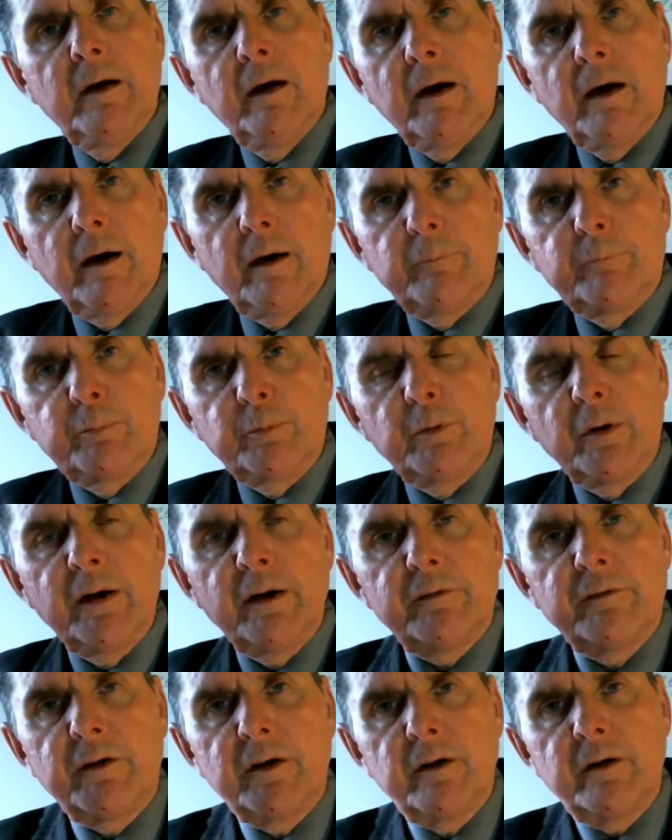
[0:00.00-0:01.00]

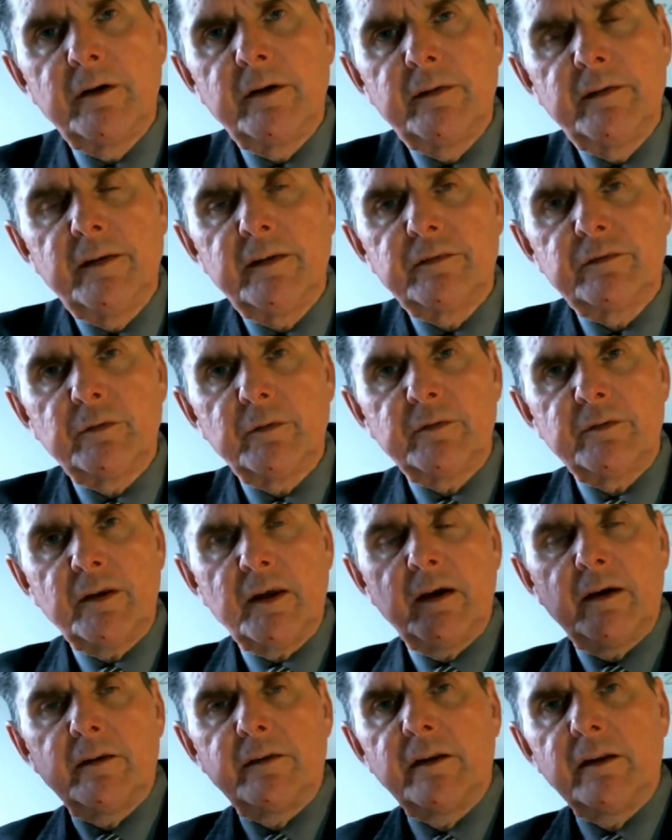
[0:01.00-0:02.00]
upriver, and this was
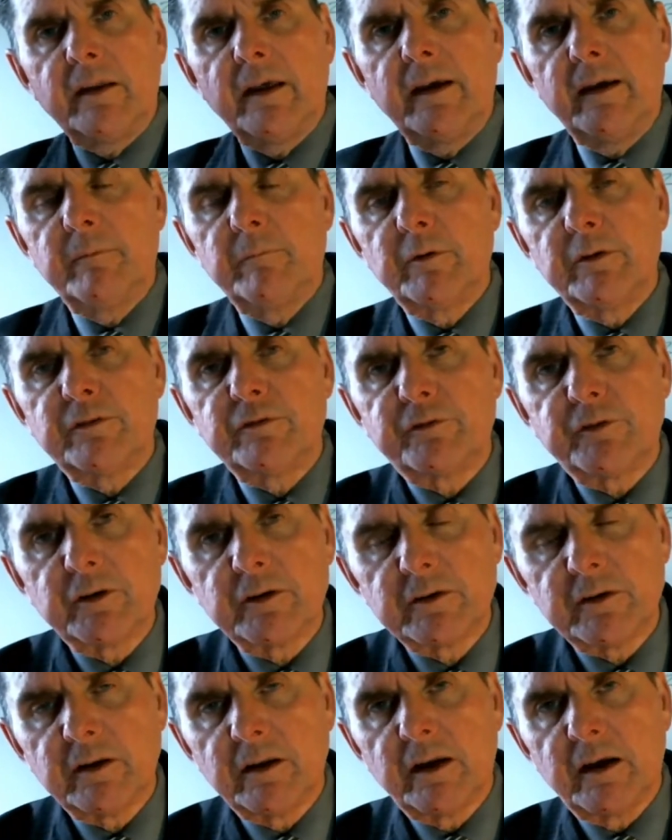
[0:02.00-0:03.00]
how the land was
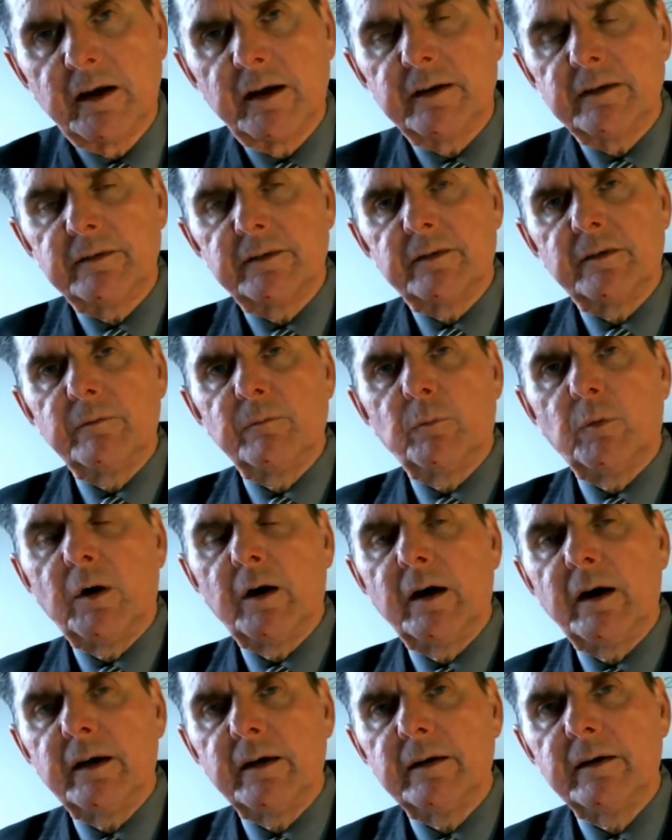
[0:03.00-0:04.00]
fertilized, and
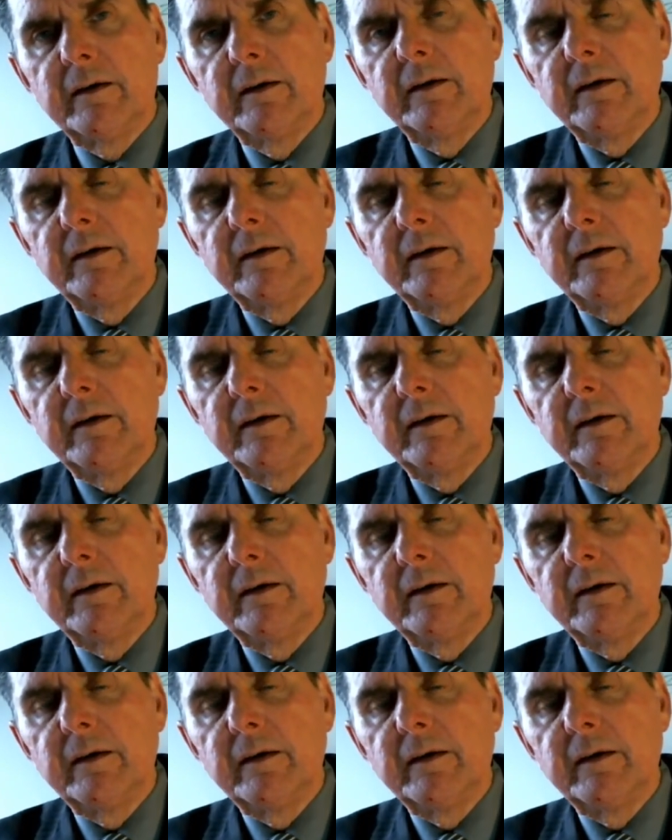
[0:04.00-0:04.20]
why